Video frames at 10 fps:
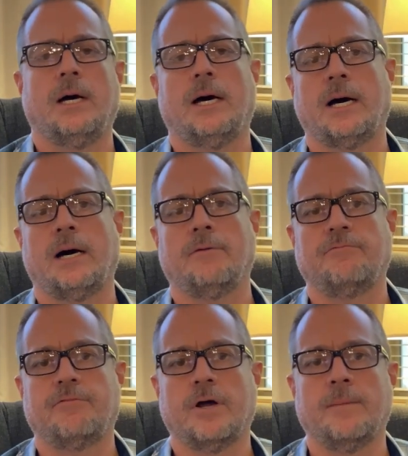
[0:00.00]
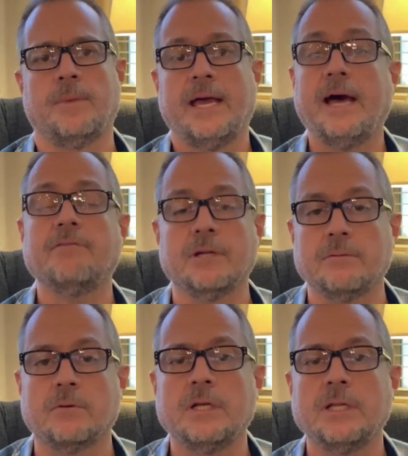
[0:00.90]
uh, from heaven,
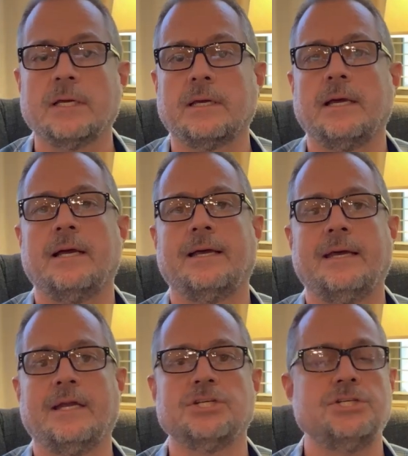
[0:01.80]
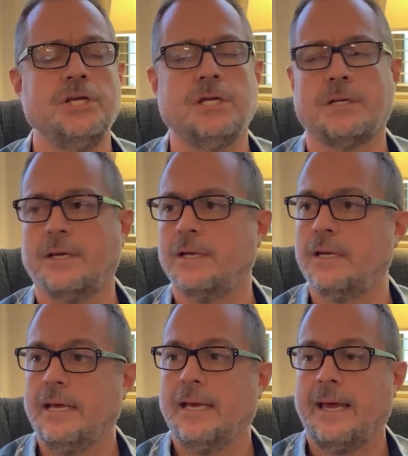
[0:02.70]
really in a sheet
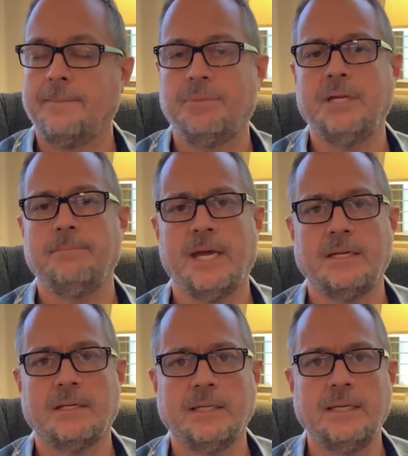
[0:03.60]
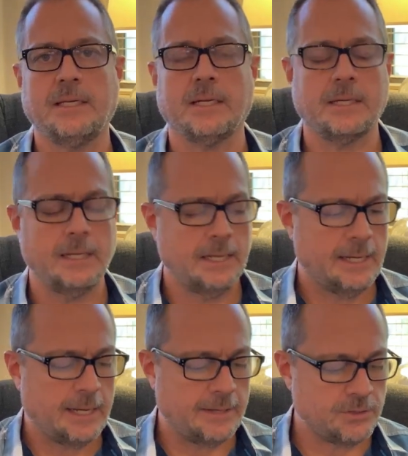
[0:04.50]
and and being made clean and
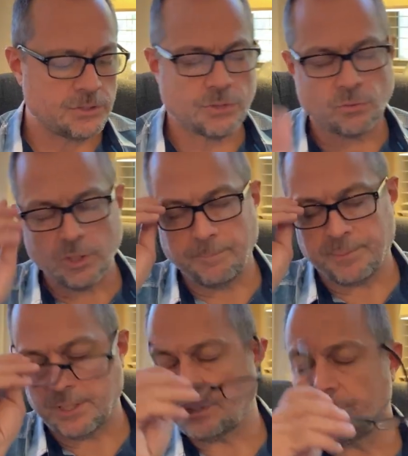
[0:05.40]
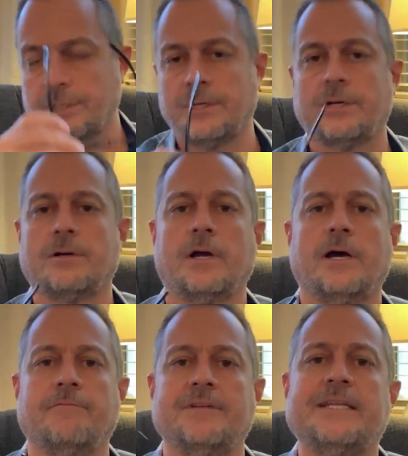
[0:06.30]
and there's a real picture here
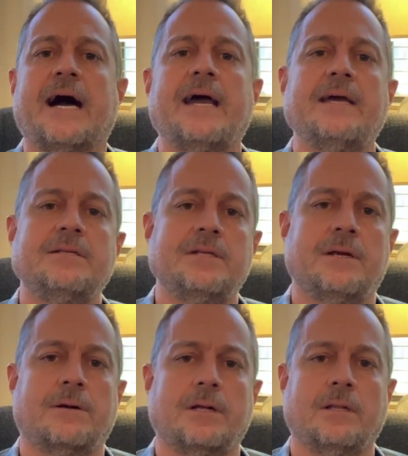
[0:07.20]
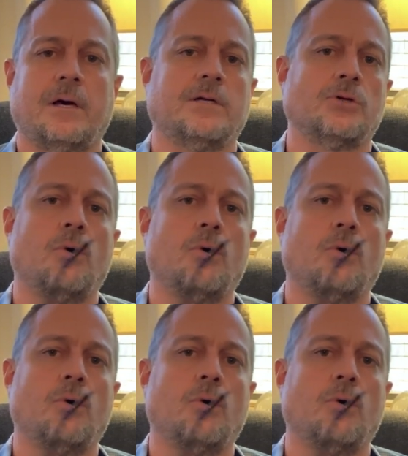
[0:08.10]
of dietary laws,